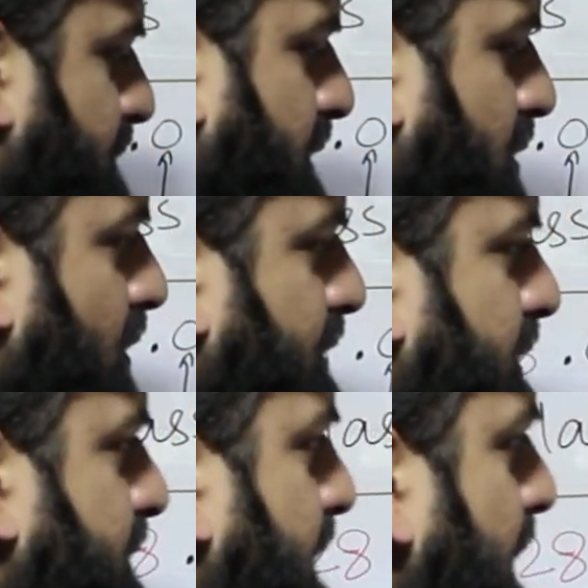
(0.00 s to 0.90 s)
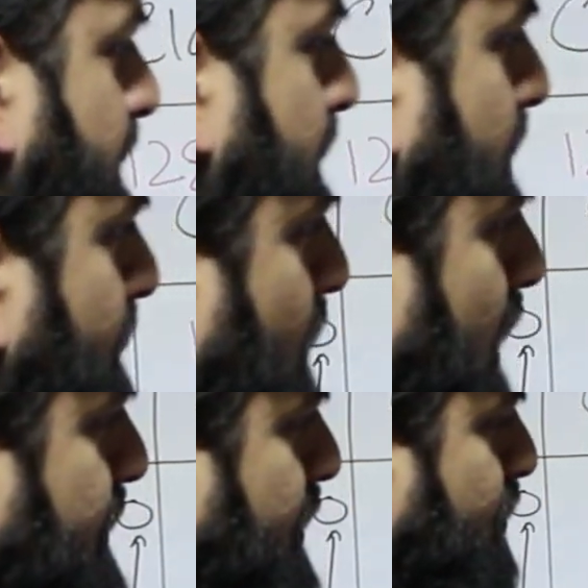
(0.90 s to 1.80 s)
octets can
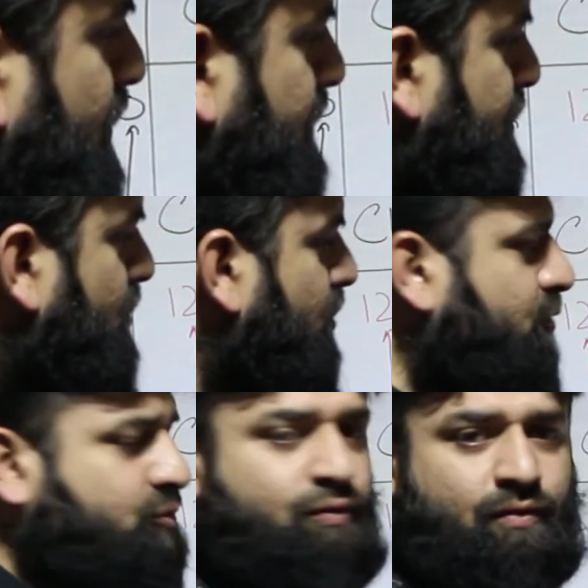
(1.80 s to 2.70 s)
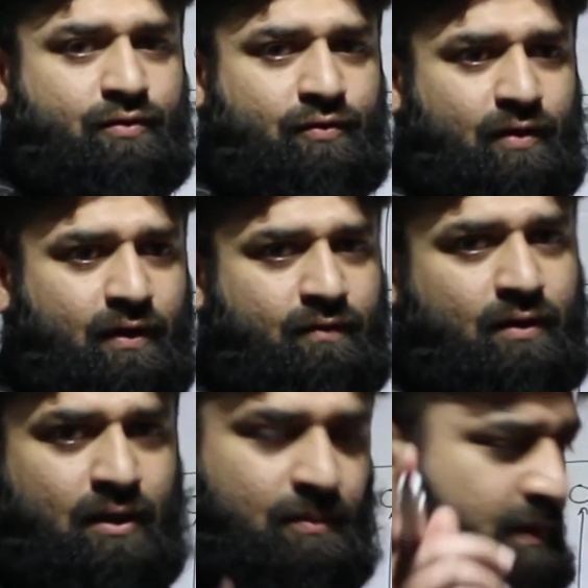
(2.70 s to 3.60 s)
fall between 0 to 255.
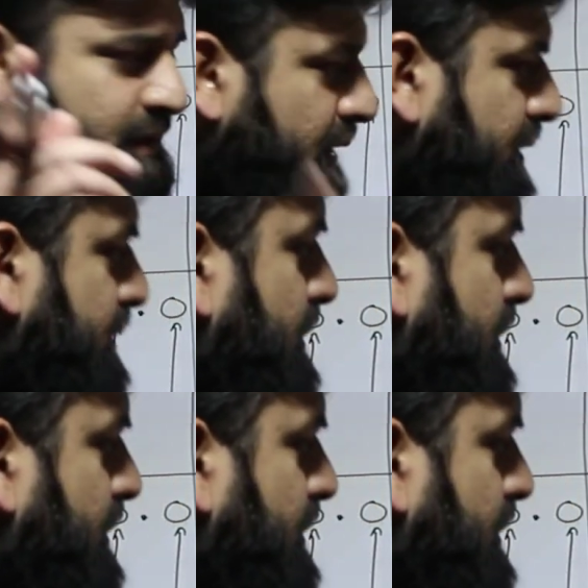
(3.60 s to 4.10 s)
But it is